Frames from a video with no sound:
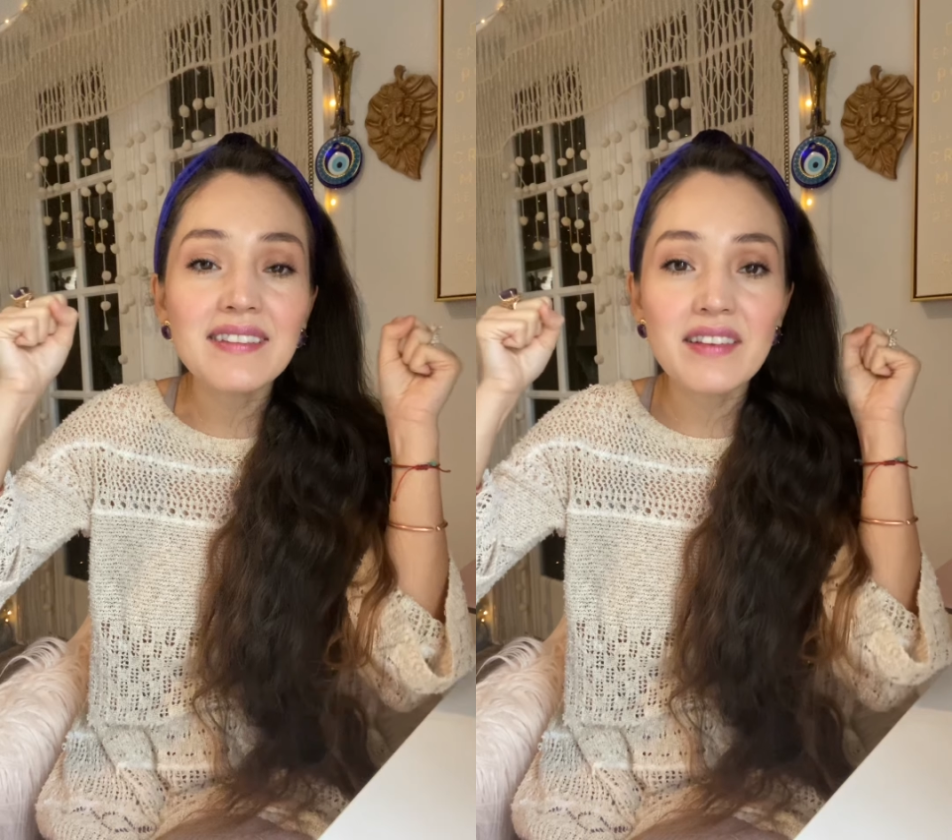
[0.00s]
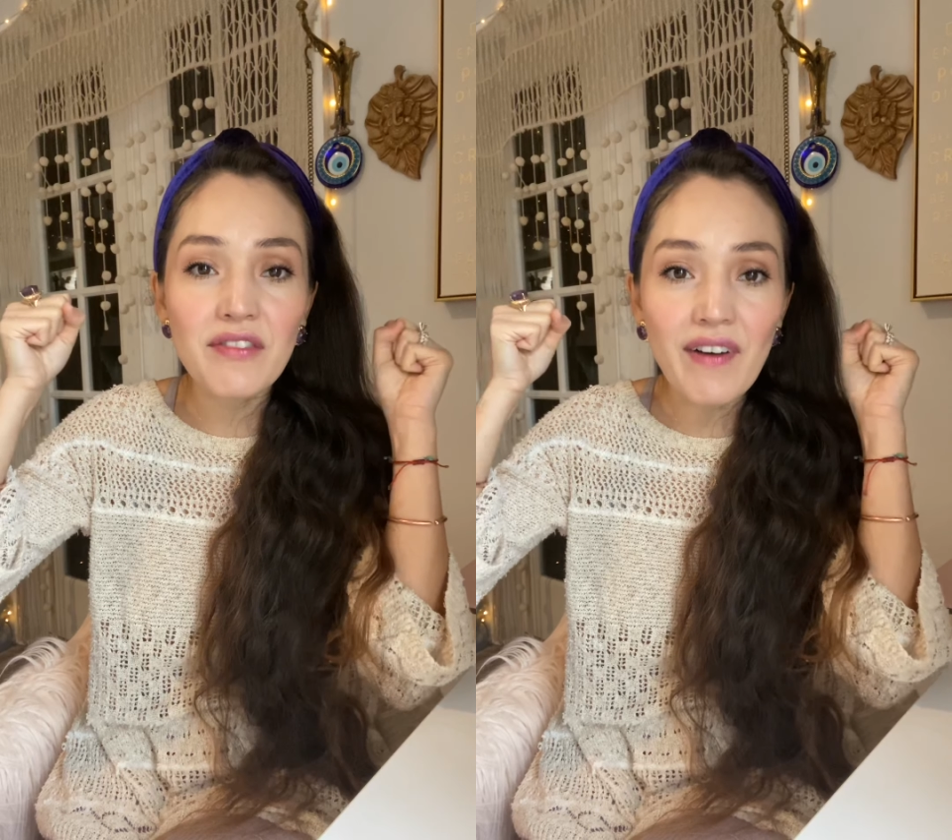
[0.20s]

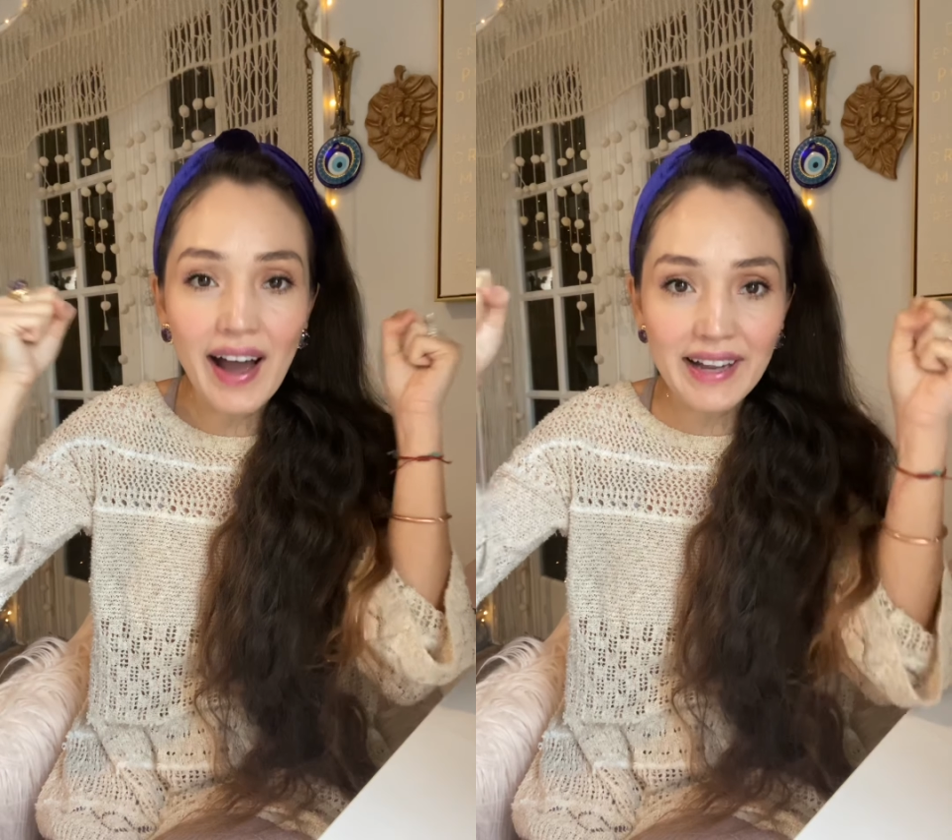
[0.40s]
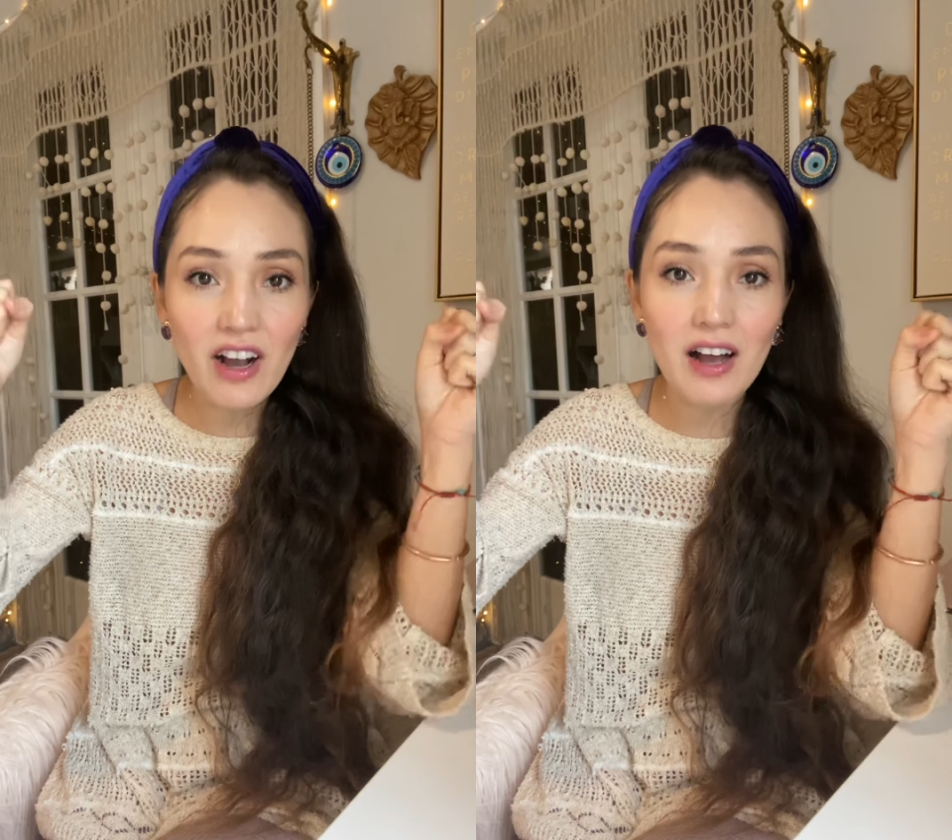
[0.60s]

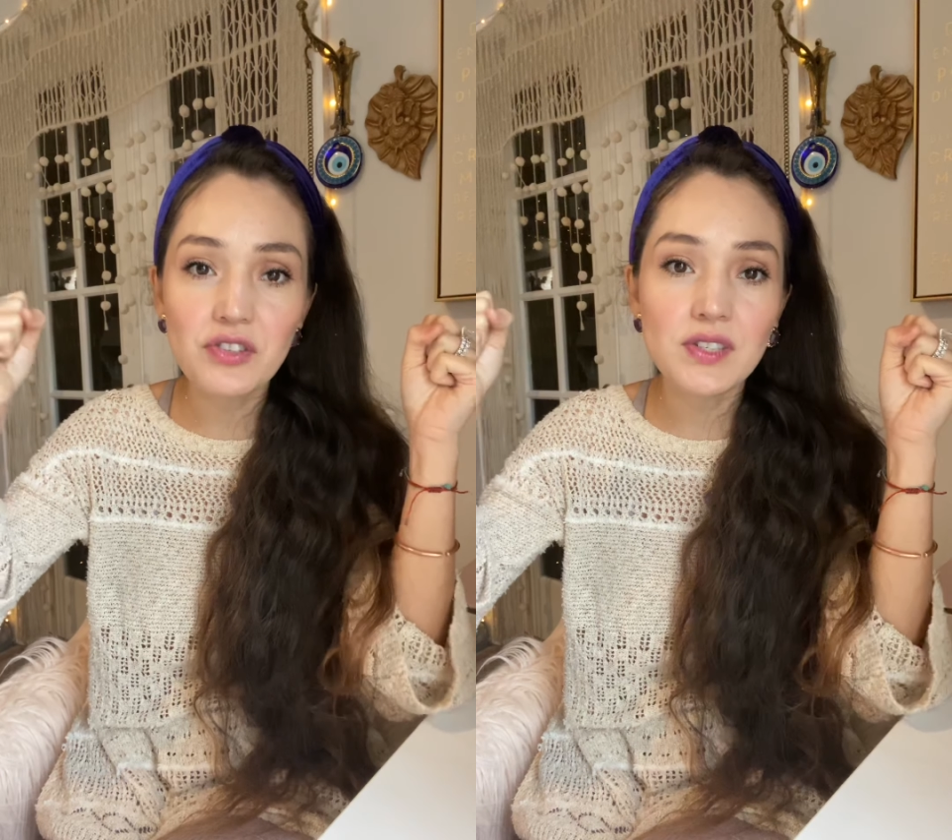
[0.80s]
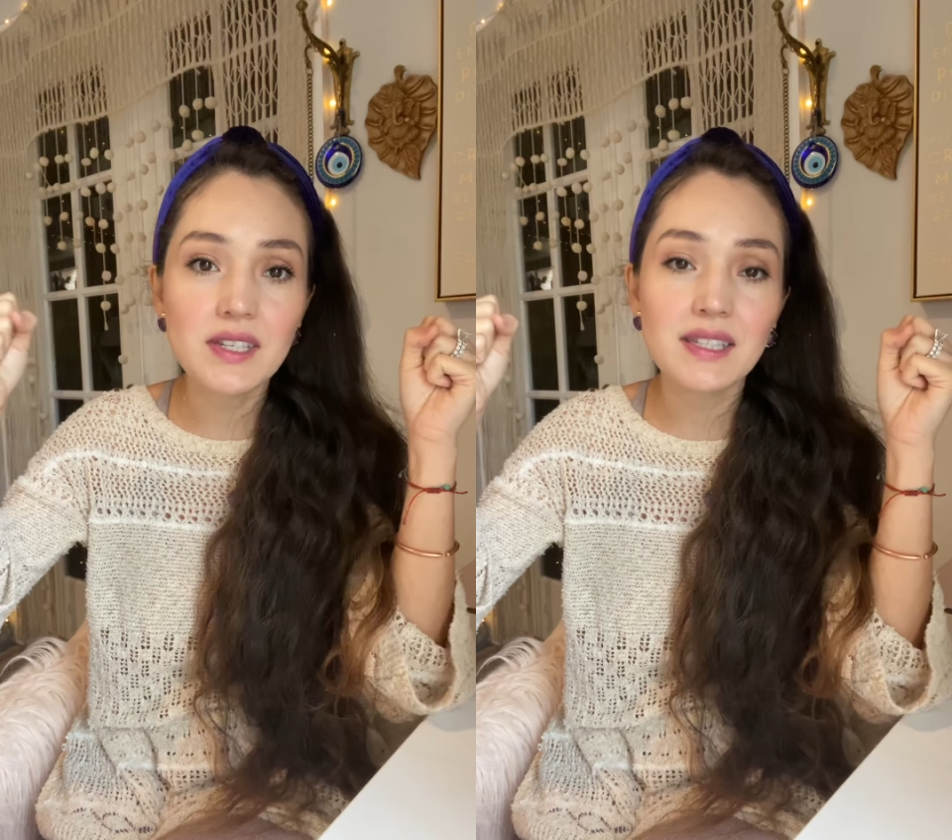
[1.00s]
divine
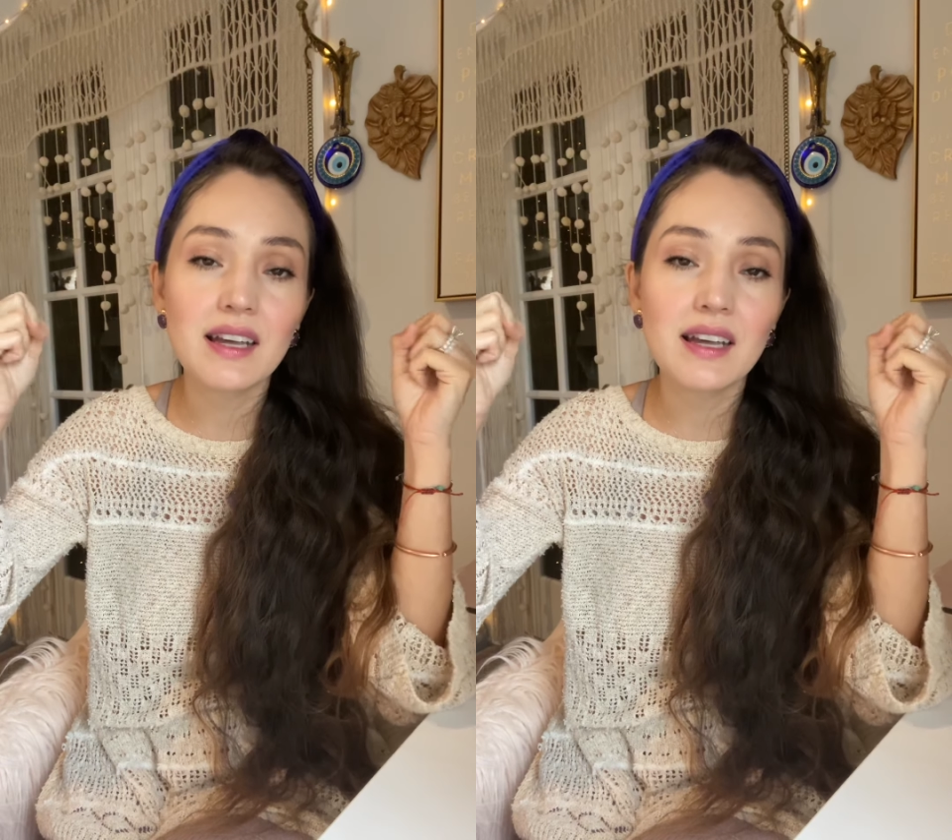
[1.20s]
consciousness